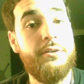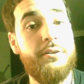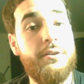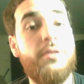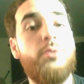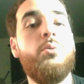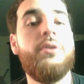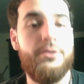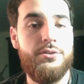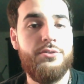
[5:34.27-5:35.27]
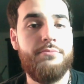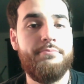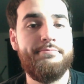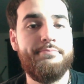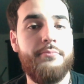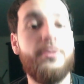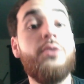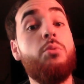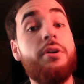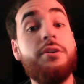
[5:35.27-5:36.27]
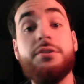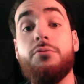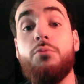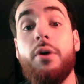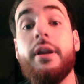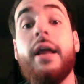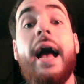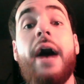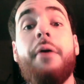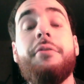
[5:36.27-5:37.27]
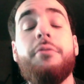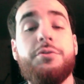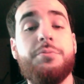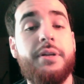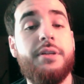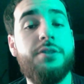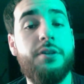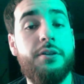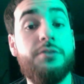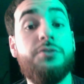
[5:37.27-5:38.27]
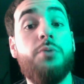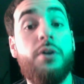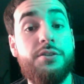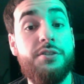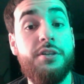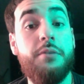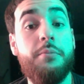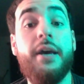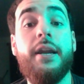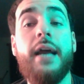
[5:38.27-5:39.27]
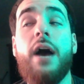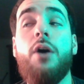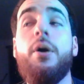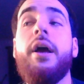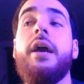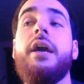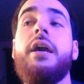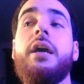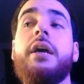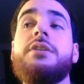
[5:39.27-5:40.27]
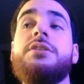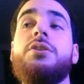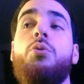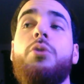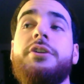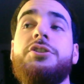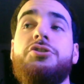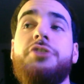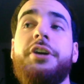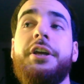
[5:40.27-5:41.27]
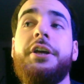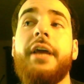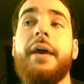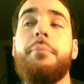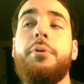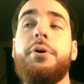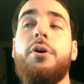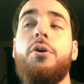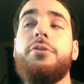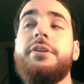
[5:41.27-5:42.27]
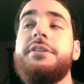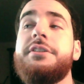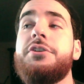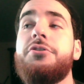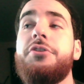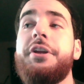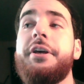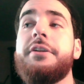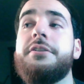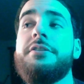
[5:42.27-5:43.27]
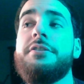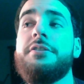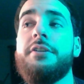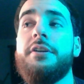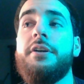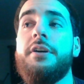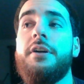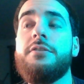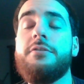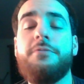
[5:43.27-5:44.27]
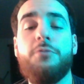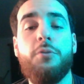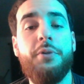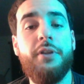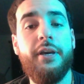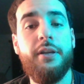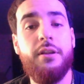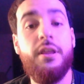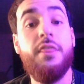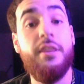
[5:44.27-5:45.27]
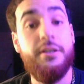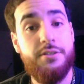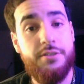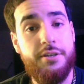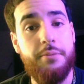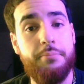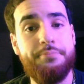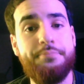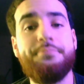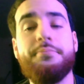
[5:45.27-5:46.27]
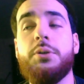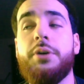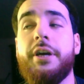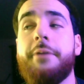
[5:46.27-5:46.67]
the worst. The worst of what Howie Roseman has done to our team and how he has orchestrated and put all these ingredients to formulate this team, Okay.